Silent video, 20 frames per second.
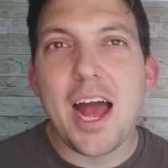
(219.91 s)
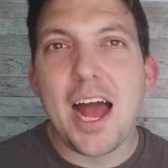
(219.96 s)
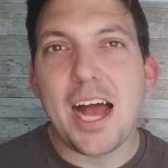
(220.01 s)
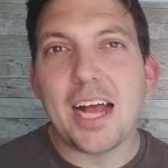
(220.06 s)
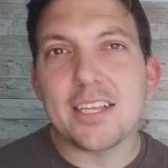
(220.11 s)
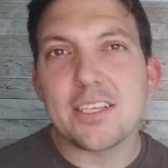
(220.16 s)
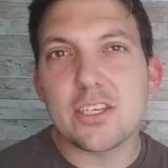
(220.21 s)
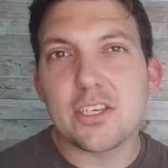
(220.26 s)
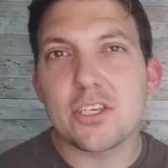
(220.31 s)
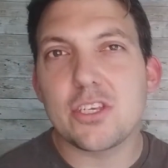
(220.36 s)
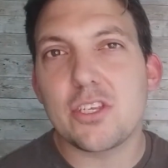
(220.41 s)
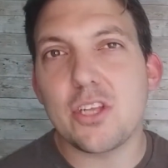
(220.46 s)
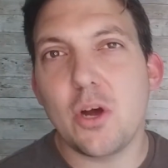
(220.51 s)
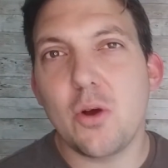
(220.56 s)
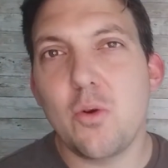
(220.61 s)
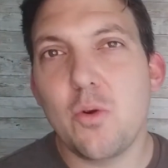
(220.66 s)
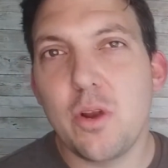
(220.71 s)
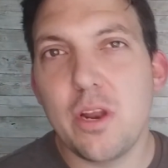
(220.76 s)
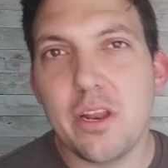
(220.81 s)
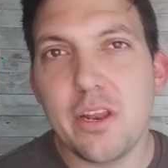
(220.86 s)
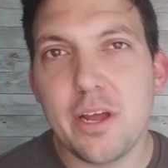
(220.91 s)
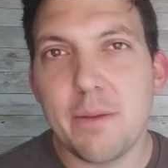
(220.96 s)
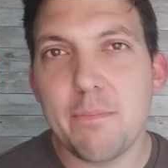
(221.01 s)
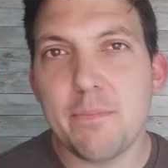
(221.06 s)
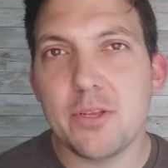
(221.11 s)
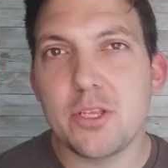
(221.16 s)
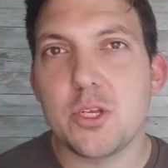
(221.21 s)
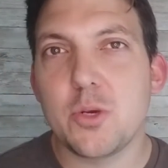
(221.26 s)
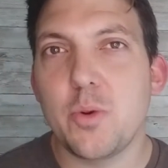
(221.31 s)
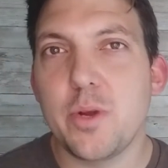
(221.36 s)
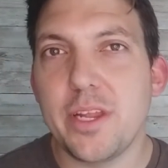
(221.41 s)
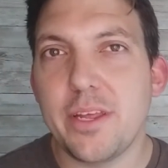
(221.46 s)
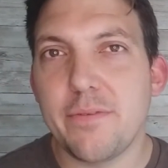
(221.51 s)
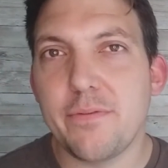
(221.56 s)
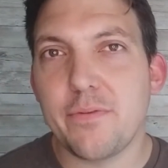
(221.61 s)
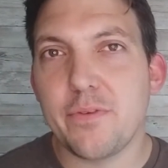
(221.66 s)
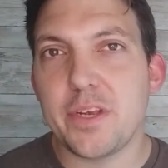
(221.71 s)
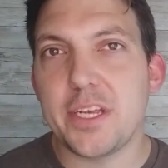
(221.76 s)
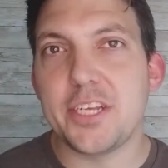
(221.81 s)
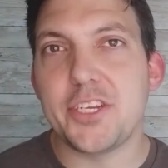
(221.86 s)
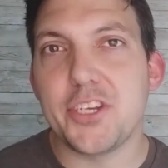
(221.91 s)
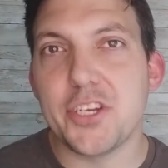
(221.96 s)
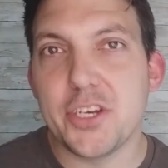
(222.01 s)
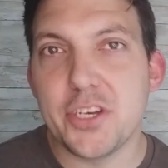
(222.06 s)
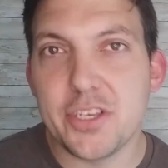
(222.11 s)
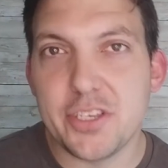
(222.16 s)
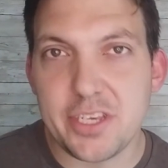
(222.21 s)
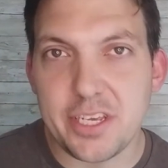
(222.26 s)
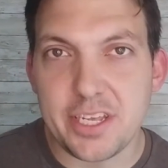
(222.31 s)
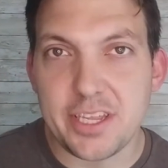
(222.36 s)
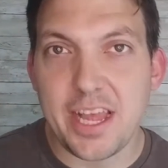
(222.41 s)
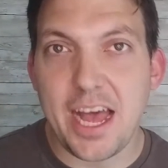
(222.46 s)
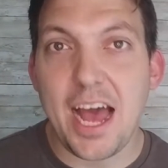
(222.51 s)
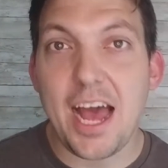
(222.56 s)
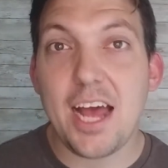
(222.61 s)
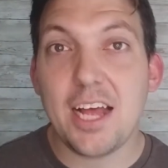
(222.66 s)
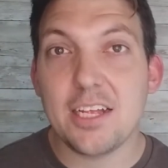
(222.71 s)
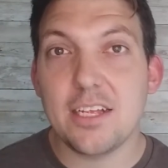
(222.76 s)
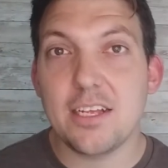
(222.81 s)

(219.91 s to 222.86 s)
and stole the number 23 jersey that